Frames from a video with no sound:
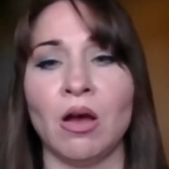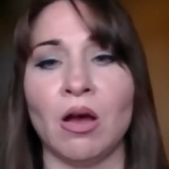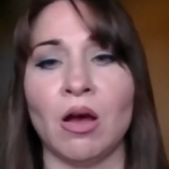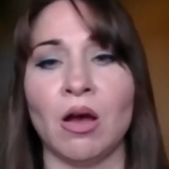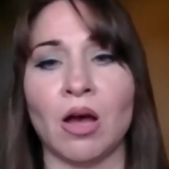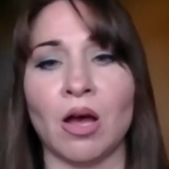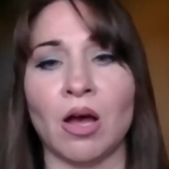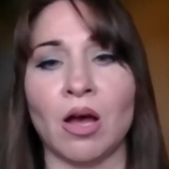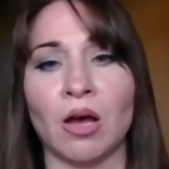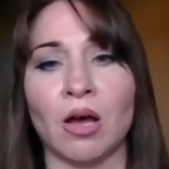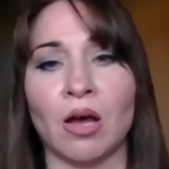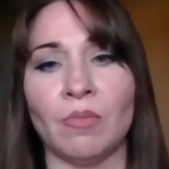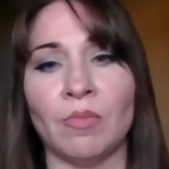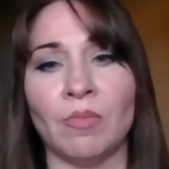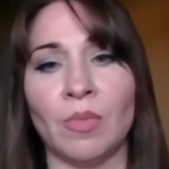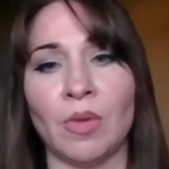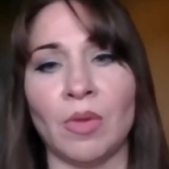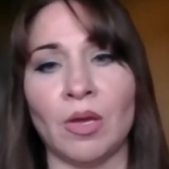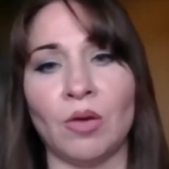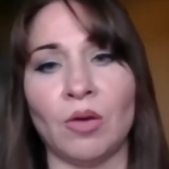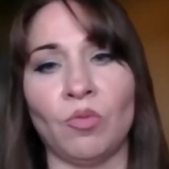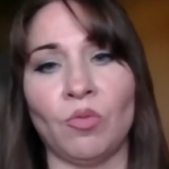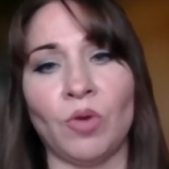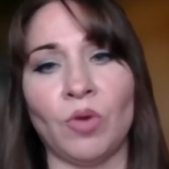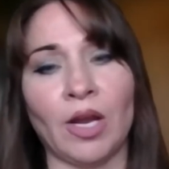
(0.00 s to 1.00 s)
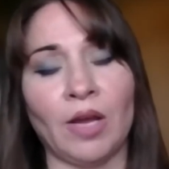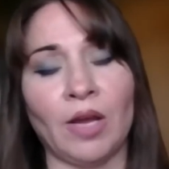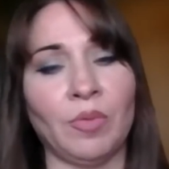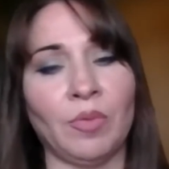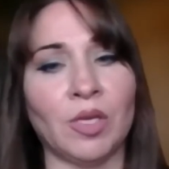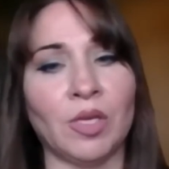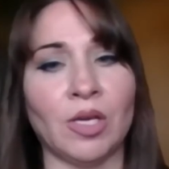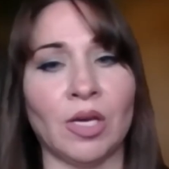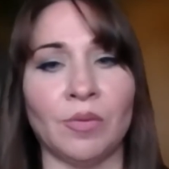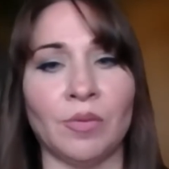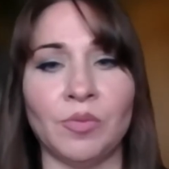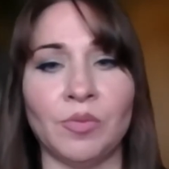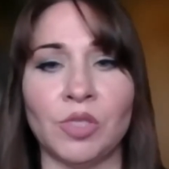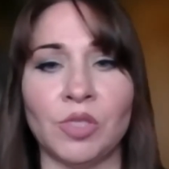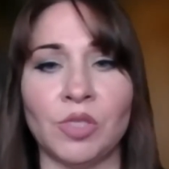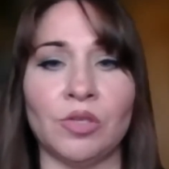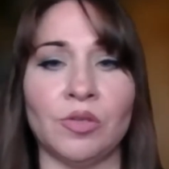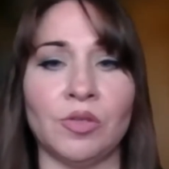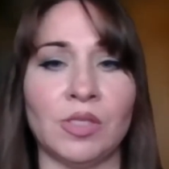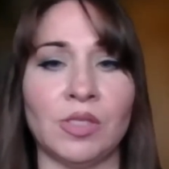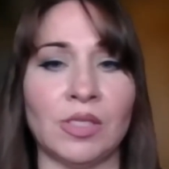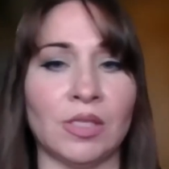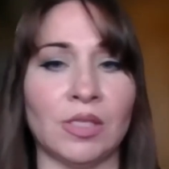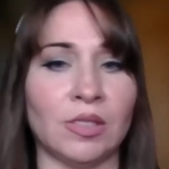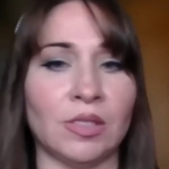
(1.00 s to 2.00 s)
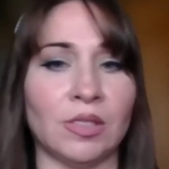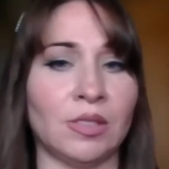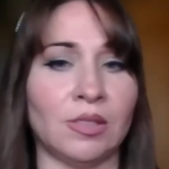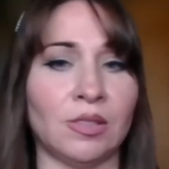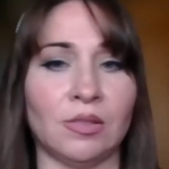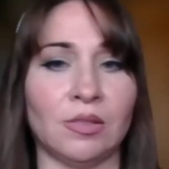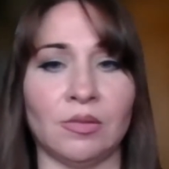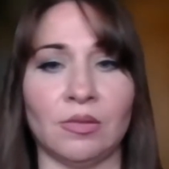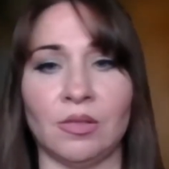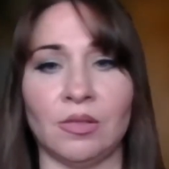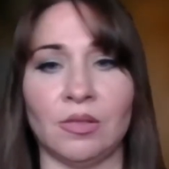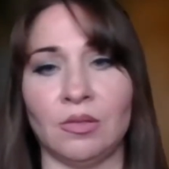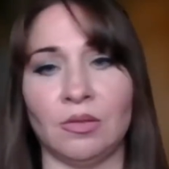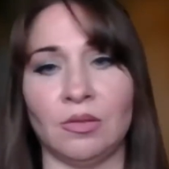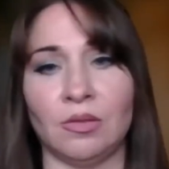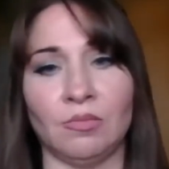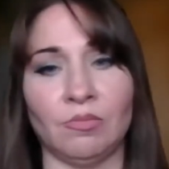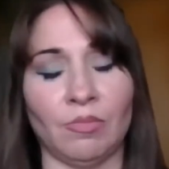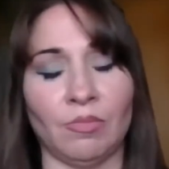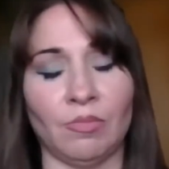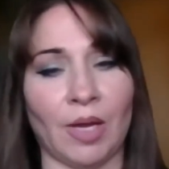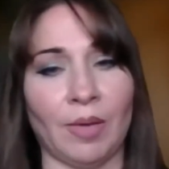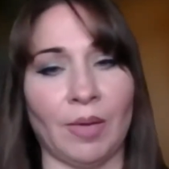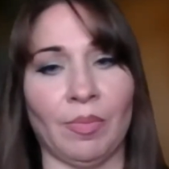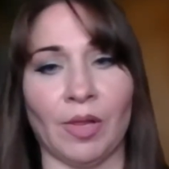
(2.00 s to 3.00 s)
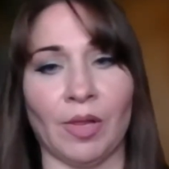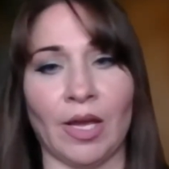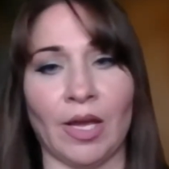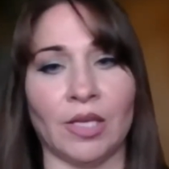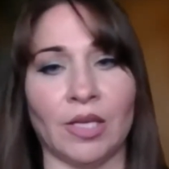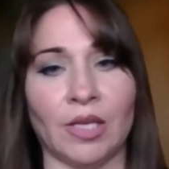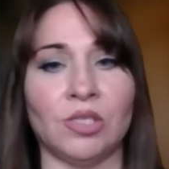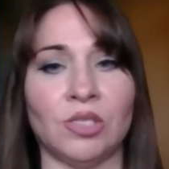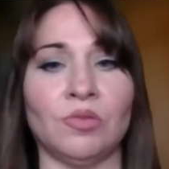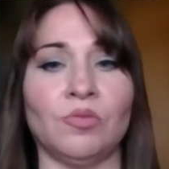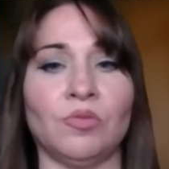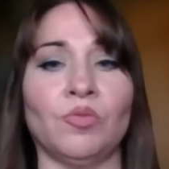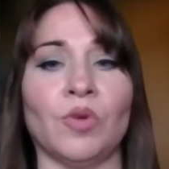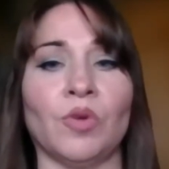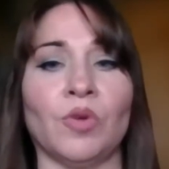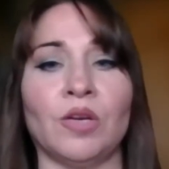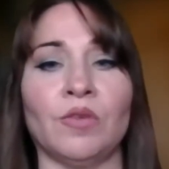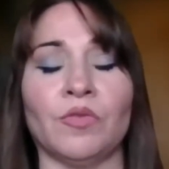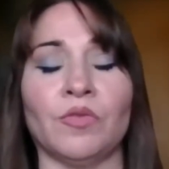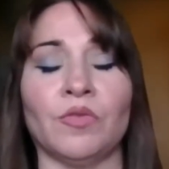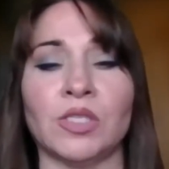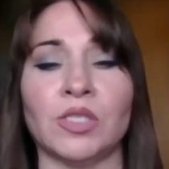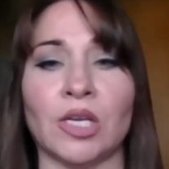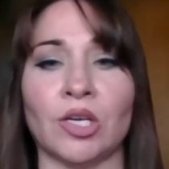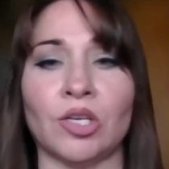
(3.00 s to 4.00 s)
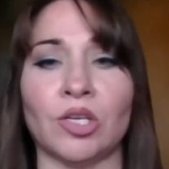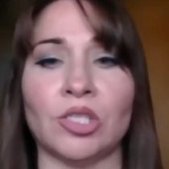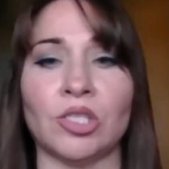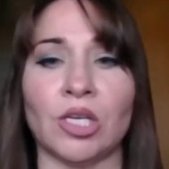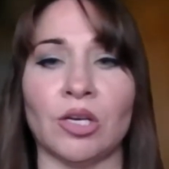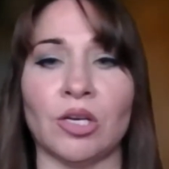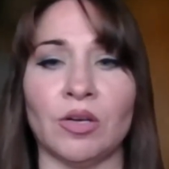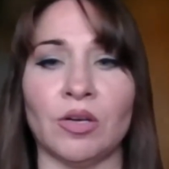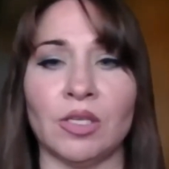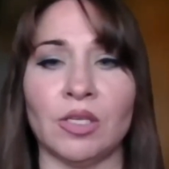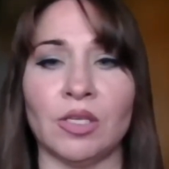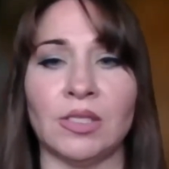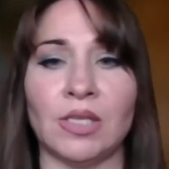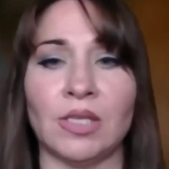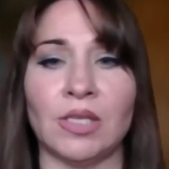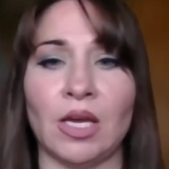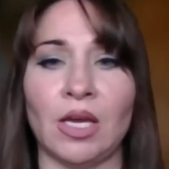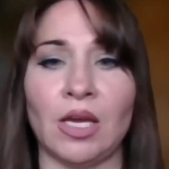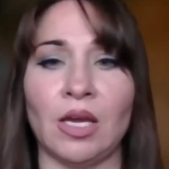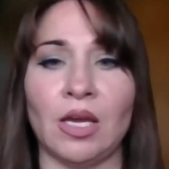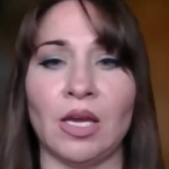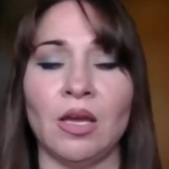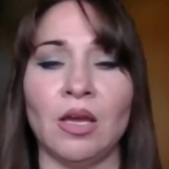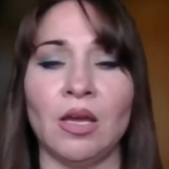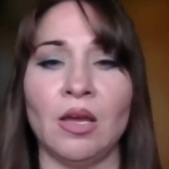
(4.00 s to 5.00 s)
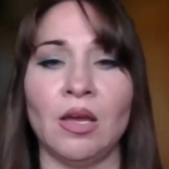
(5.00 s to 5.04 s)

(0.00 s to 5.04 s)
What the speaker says: what I've been up to since my plan to run for Secretary of State.